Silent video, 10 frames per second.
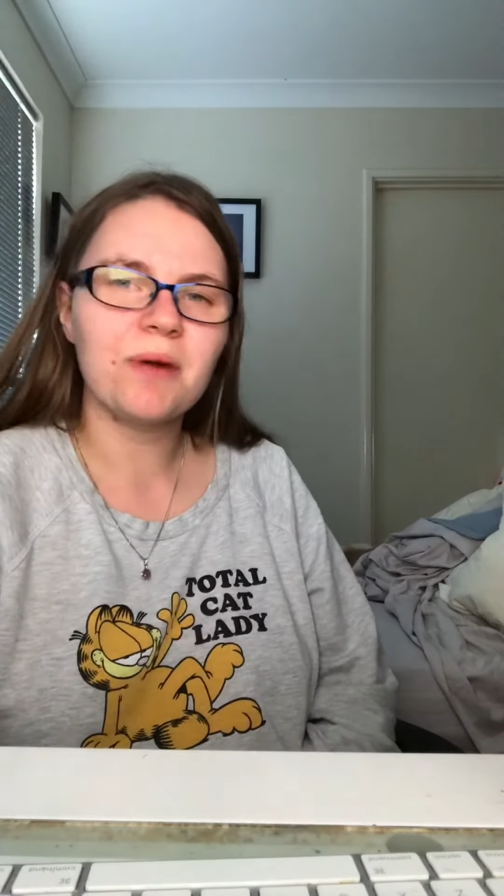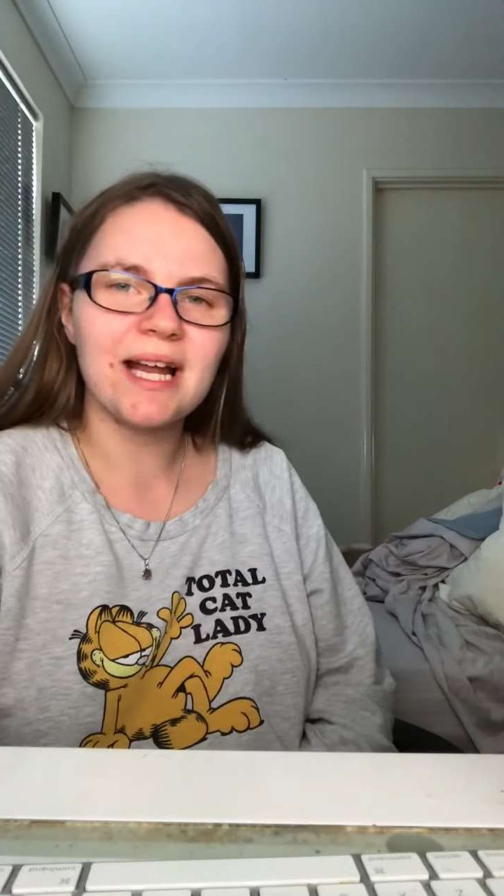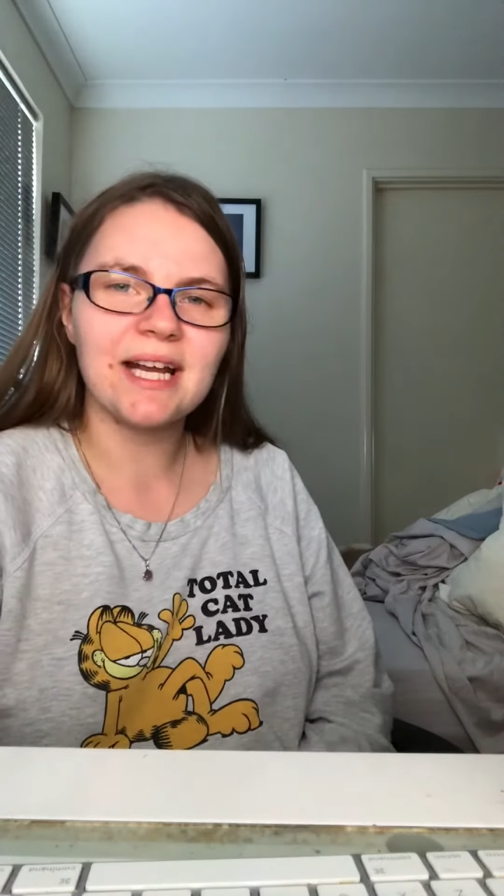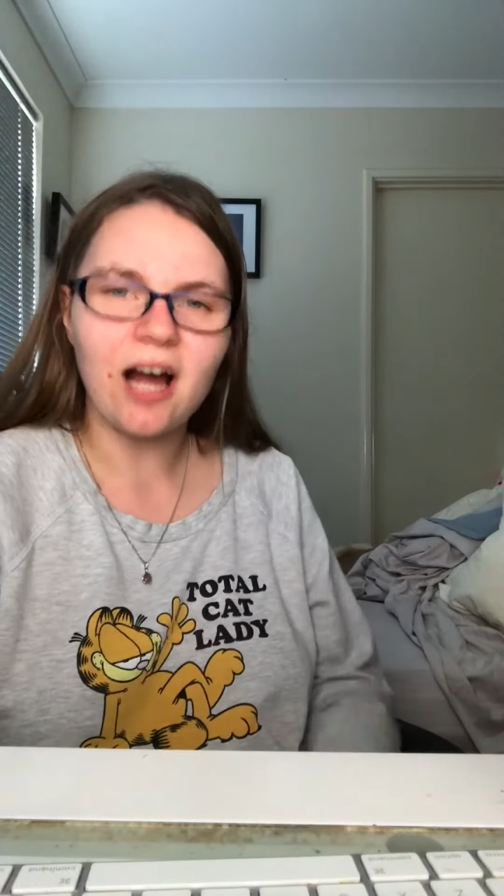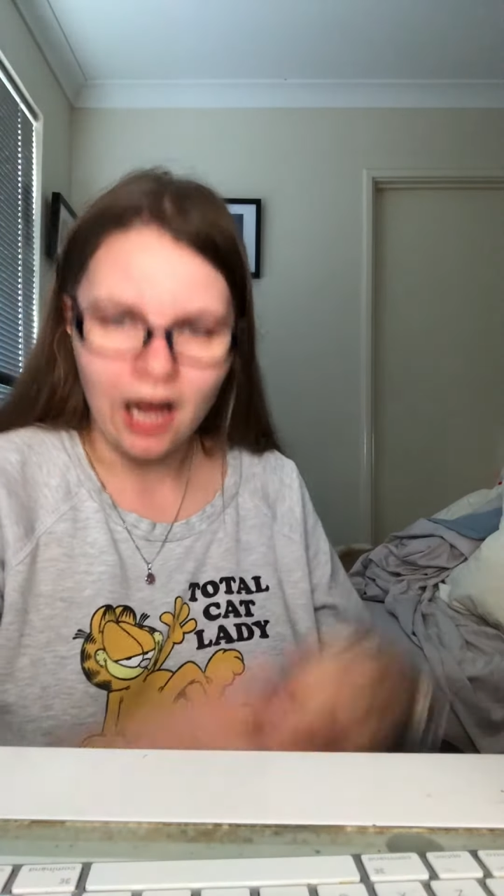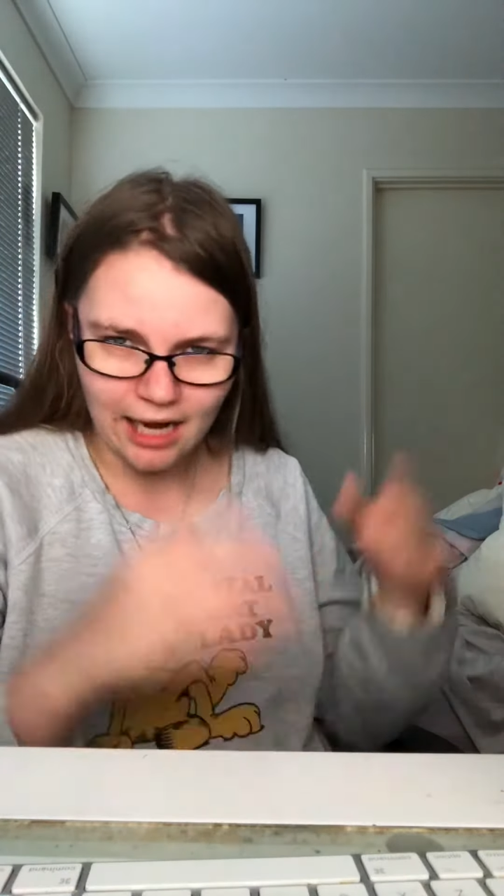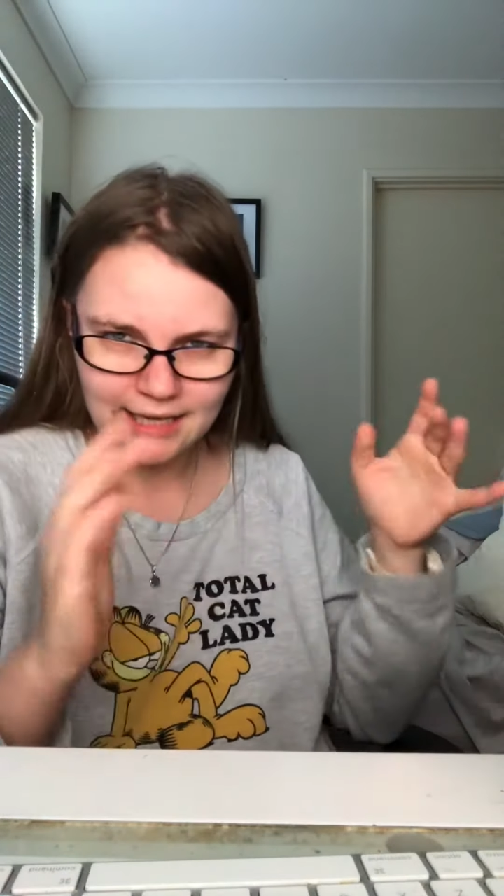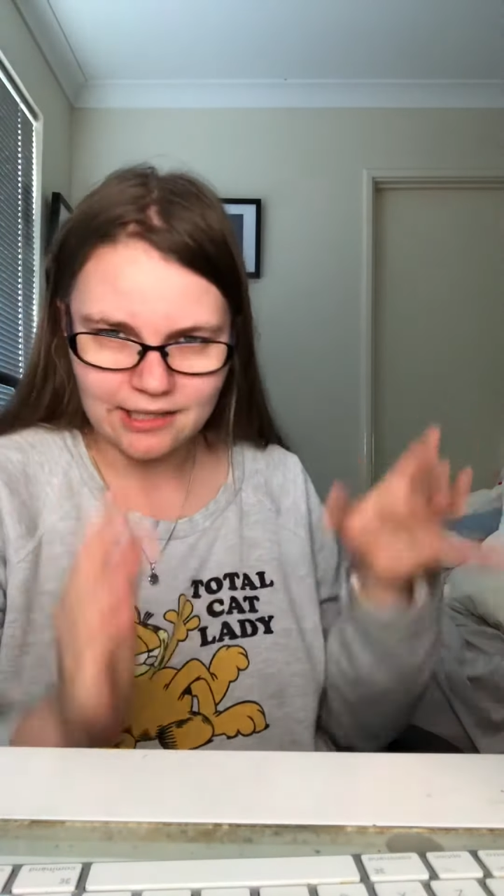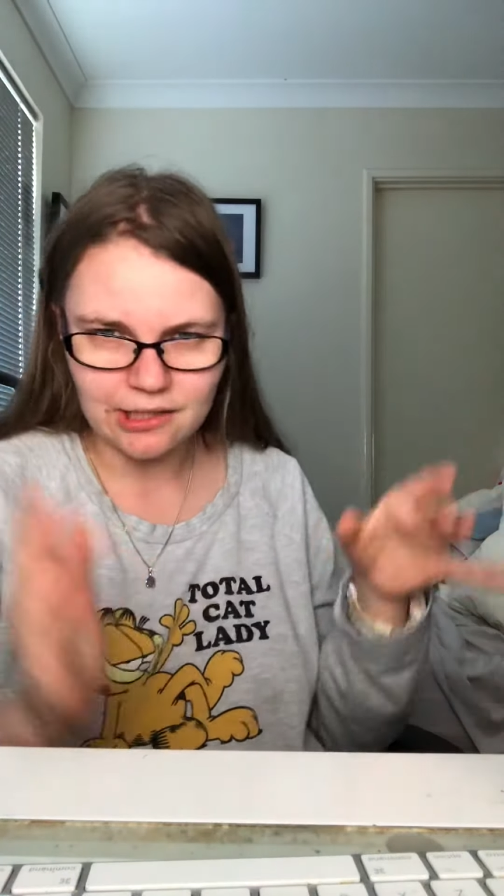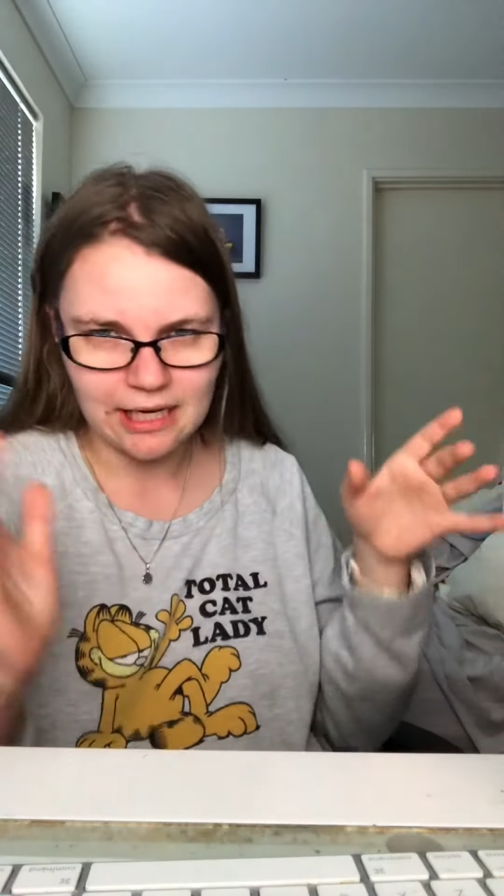when
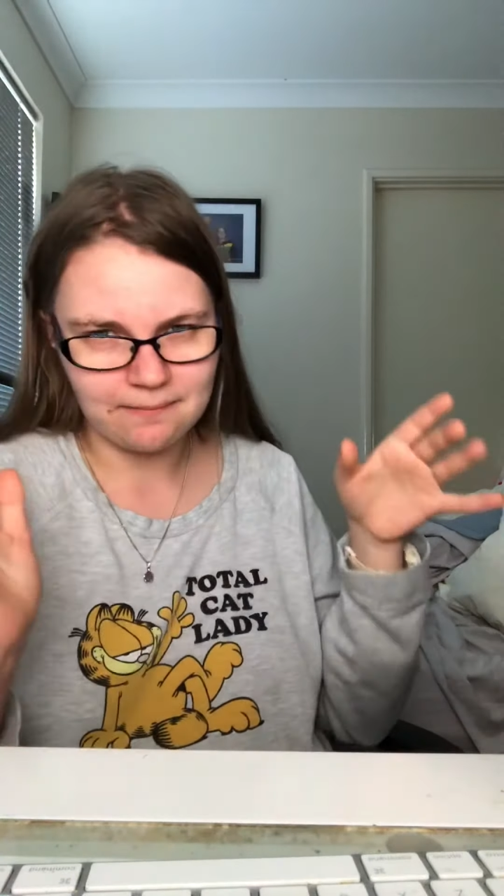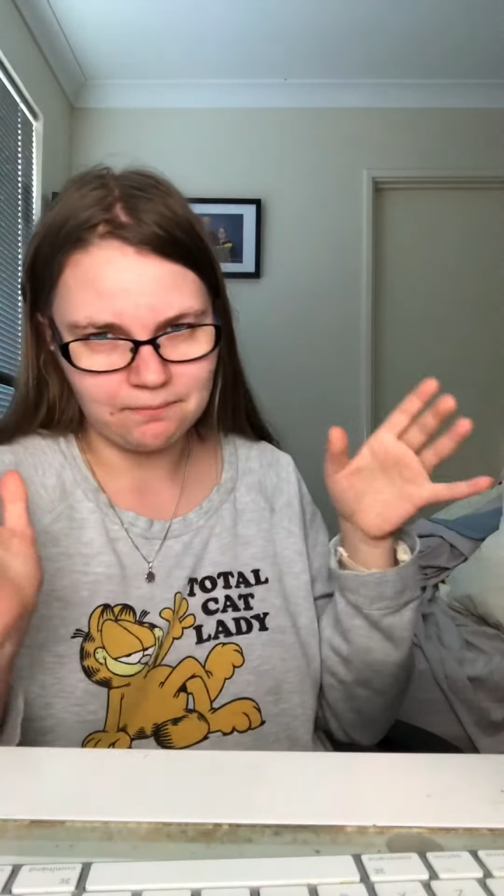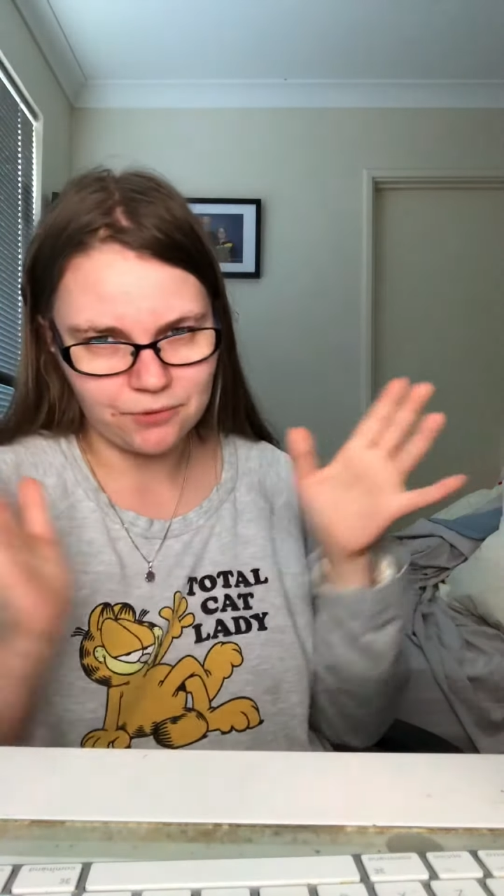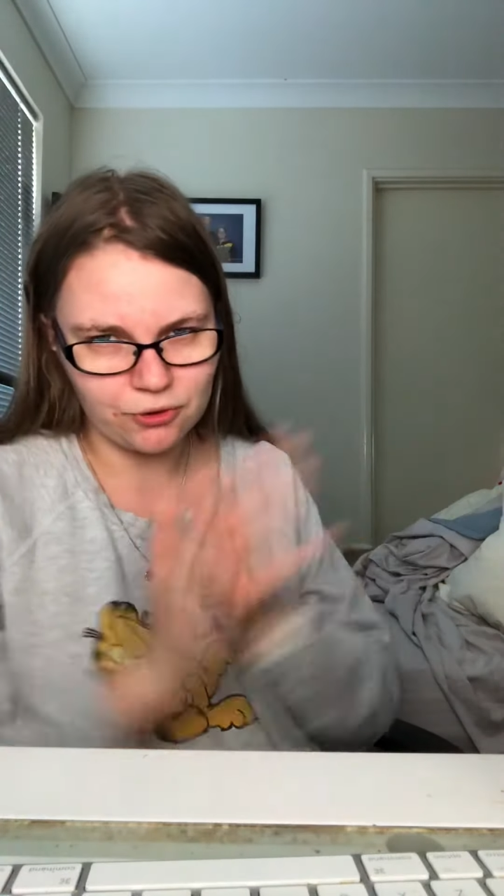I am